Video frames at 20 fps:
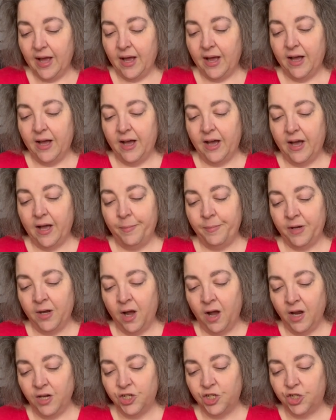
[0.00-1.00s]
I'm
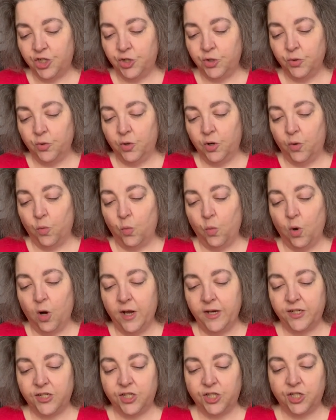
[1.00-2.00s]
not sure
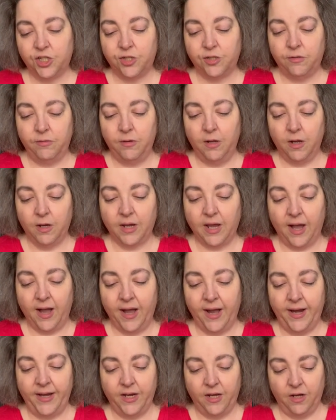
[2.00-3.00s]
what
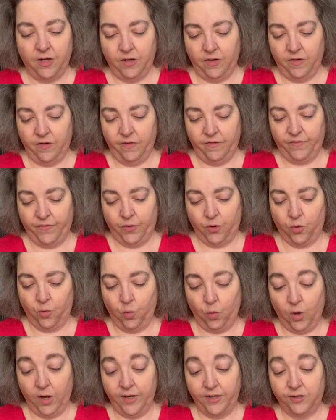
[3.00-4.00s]
kind of, or
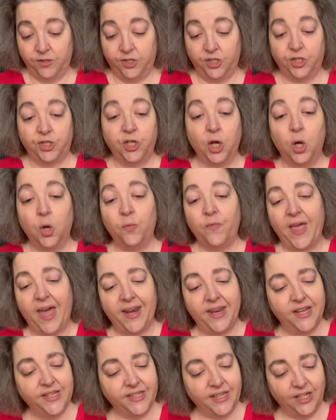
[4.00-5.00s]
what stone that
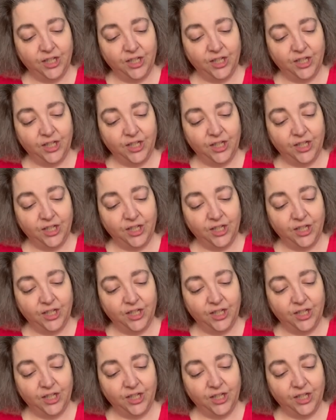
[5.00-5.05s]
is.